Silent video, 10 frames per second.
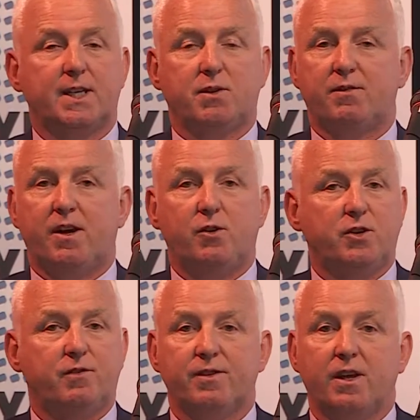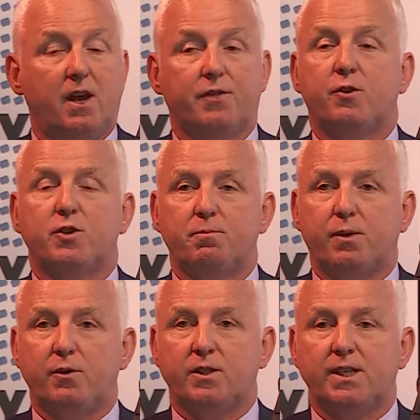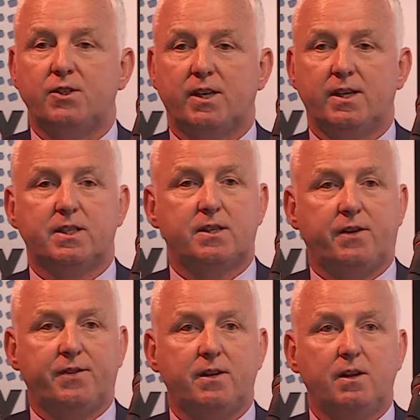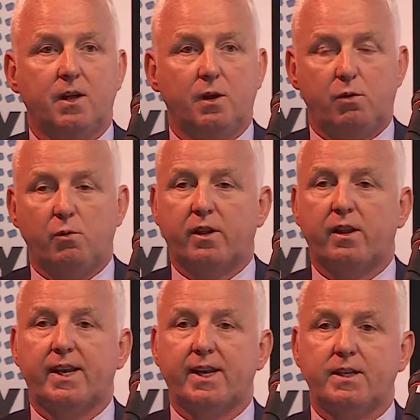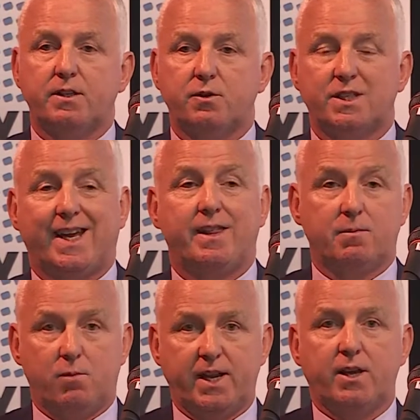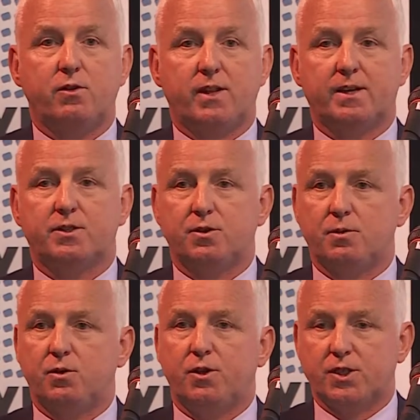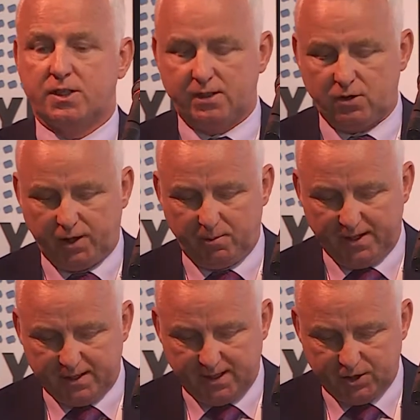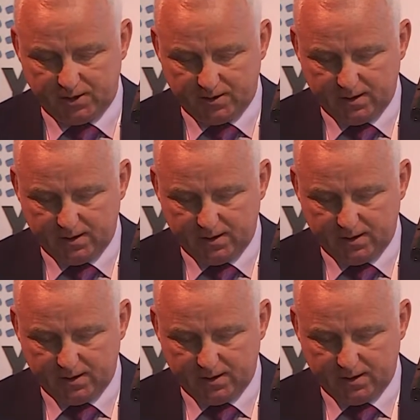with a value of £1,000 each, and it's nothing. What we really need to do is get the money out there to them, not just the documentation.